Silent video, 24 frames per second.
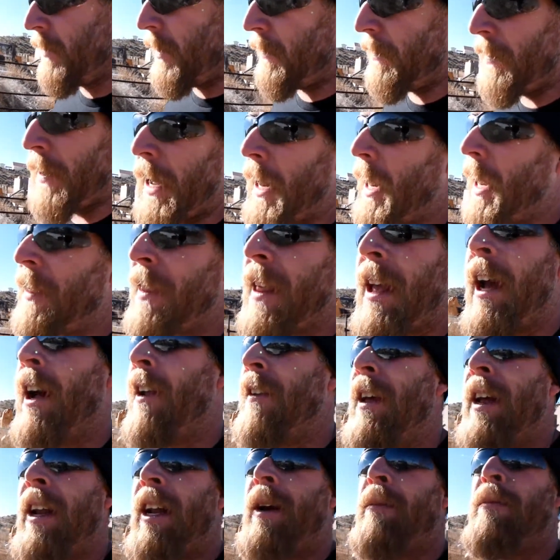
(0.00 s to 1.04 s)
If I'd had the hail
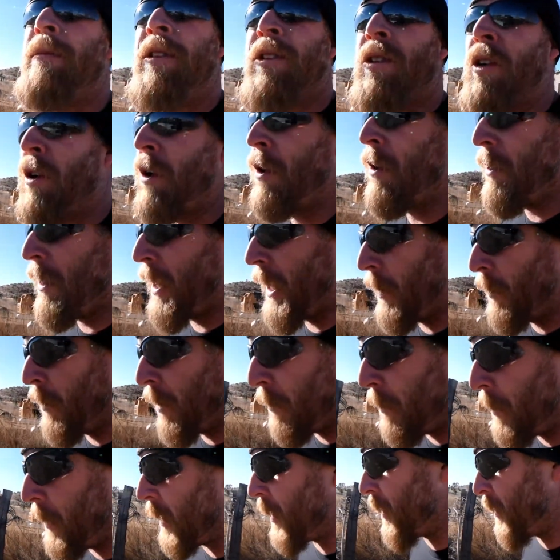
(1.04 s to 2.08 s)
net up, this whole thing would have
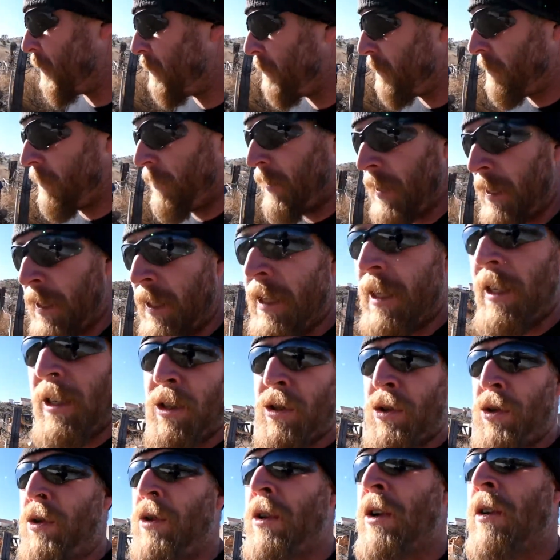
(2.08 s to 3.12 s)
been
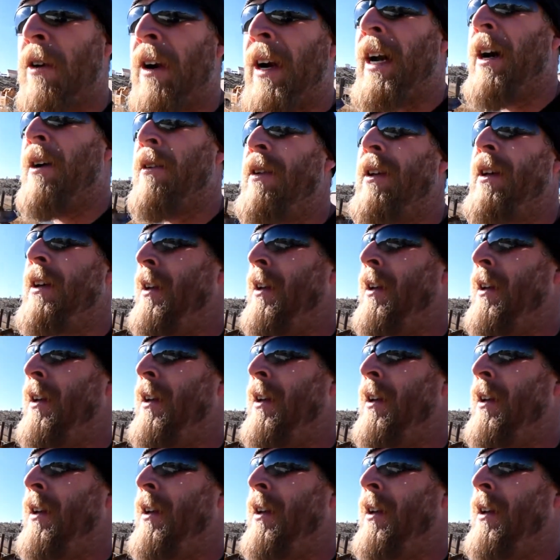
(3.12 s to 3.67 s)
to the ground.